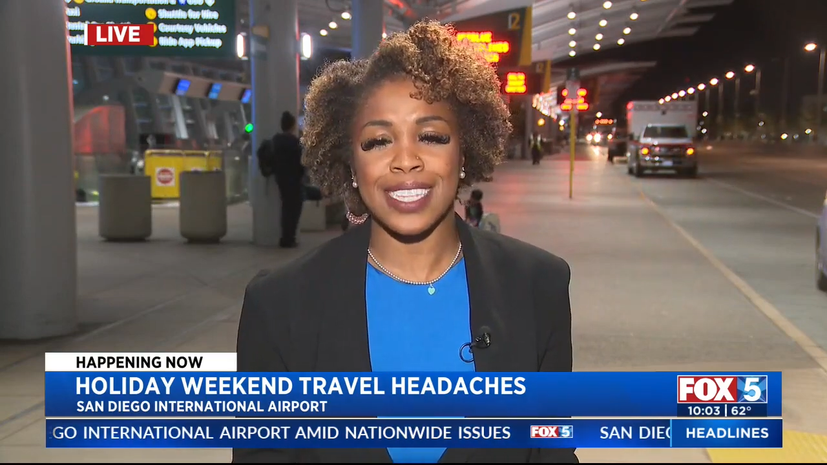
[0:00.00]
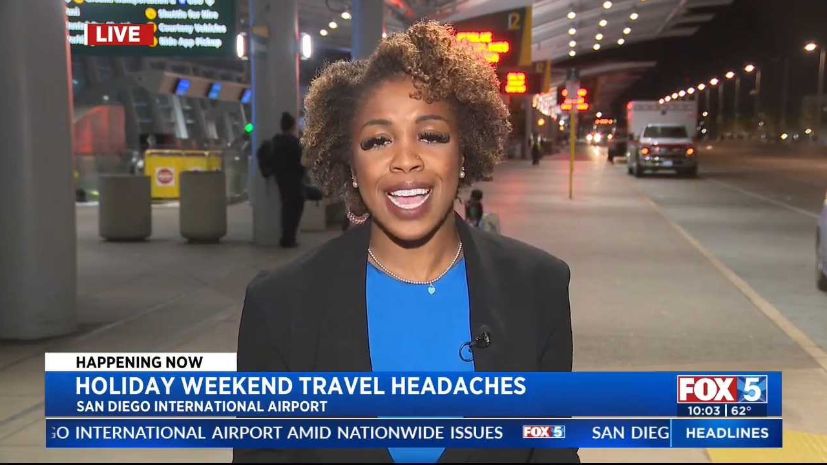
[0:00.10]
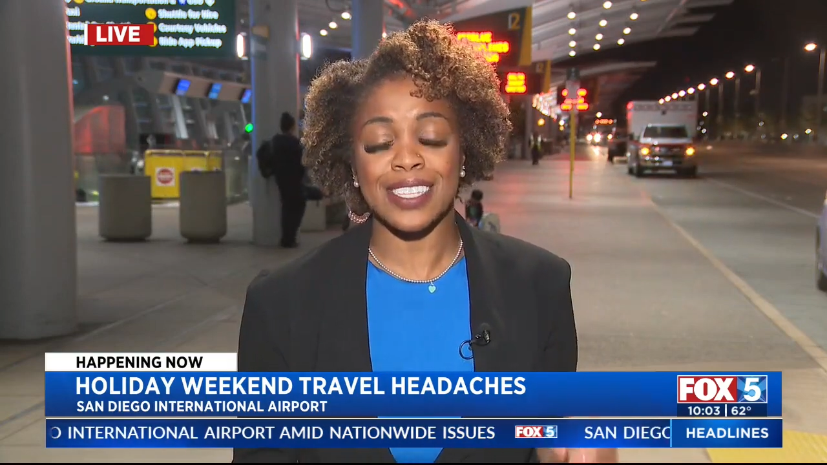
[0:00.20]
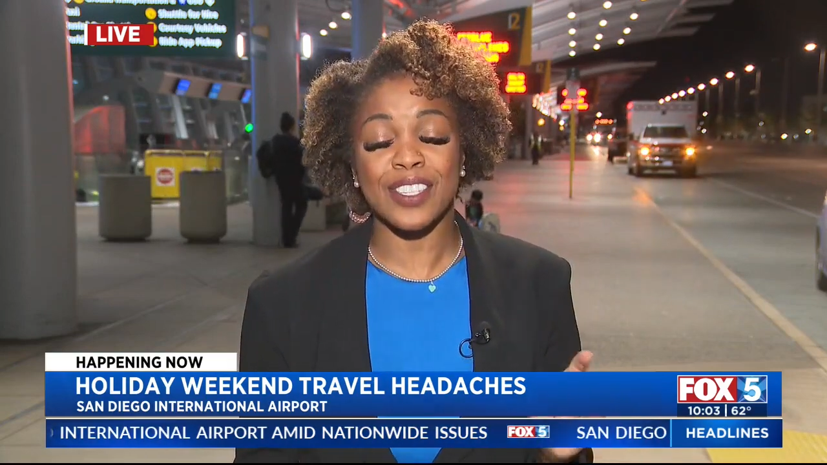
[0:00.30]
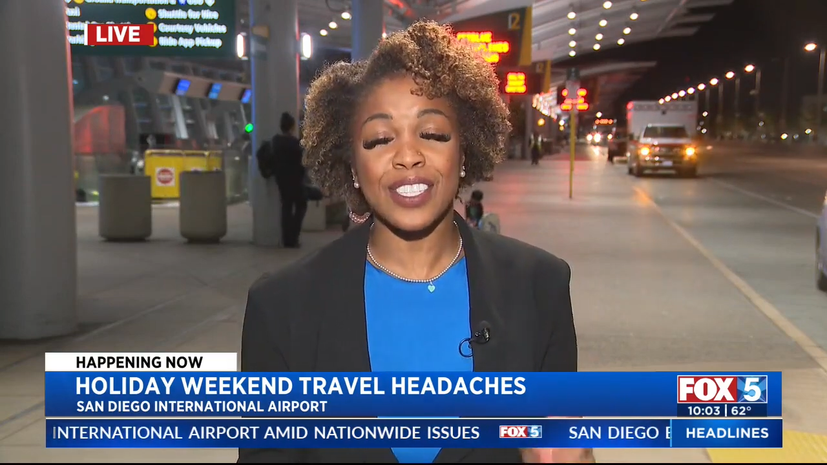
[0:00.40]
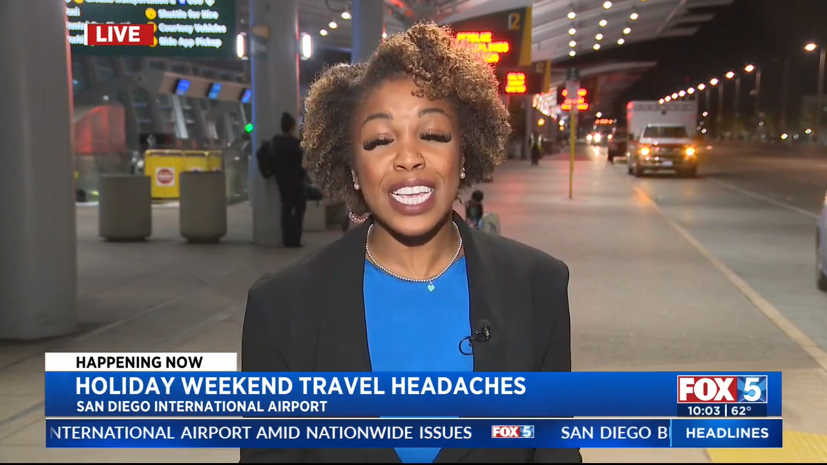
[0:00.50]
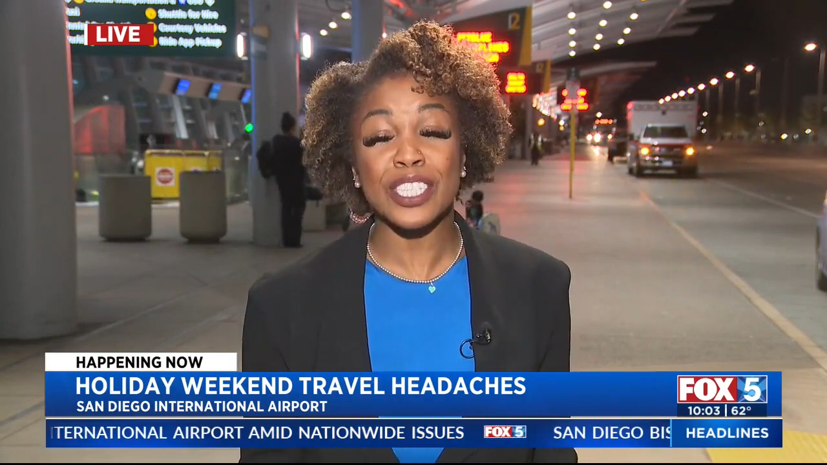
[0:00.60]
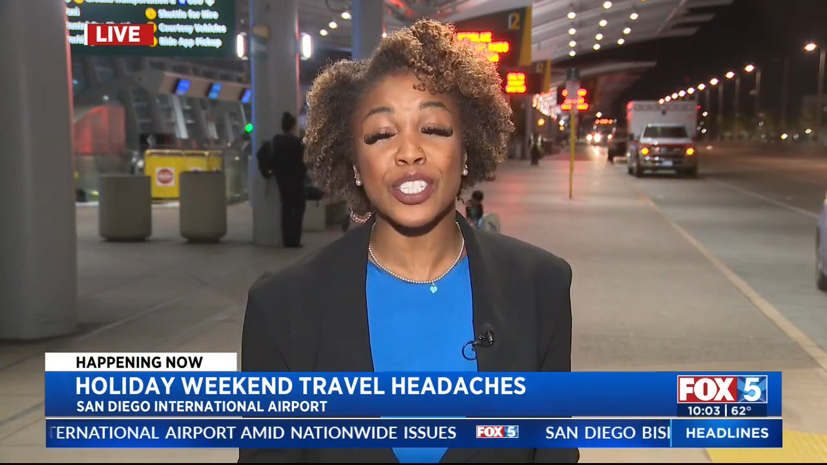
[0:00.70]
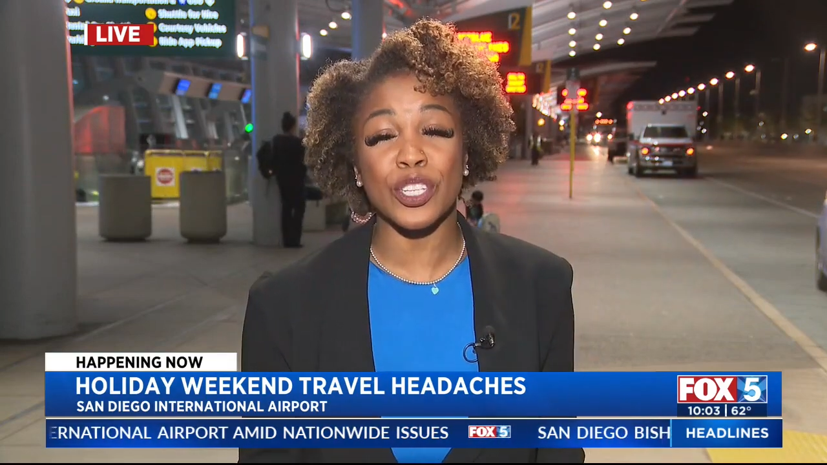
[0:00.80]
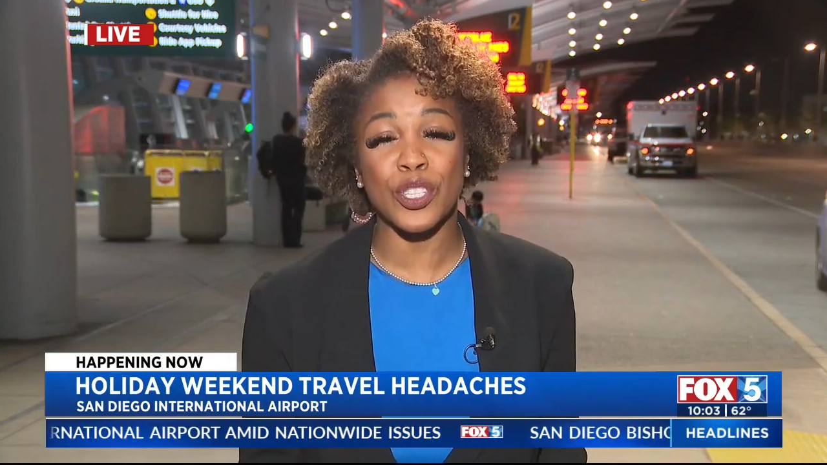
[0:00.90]
had
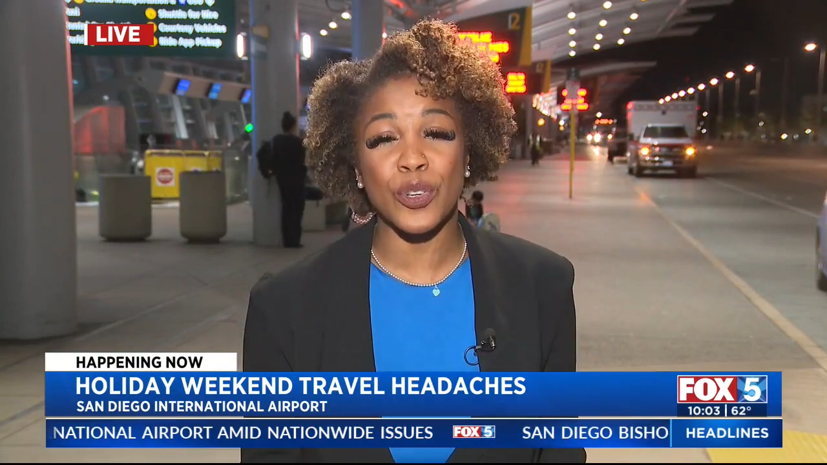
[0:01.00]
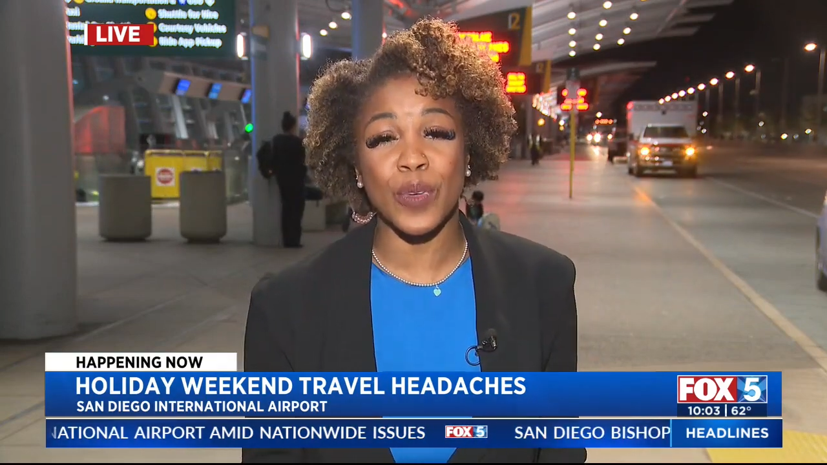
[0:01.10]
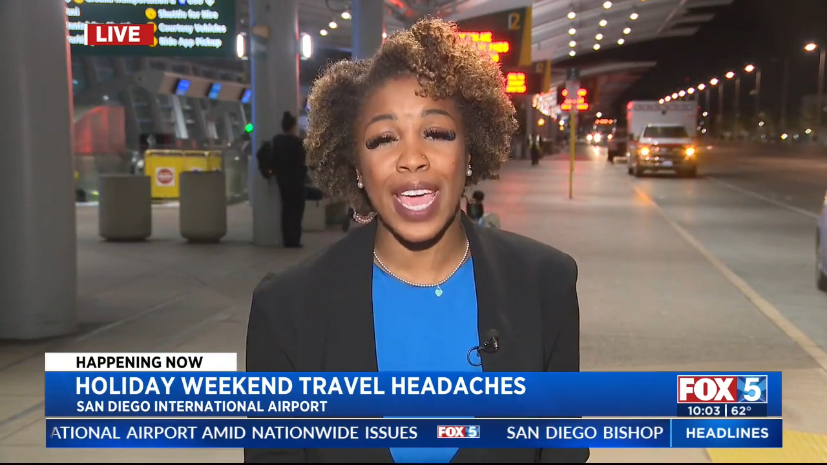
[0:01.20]
62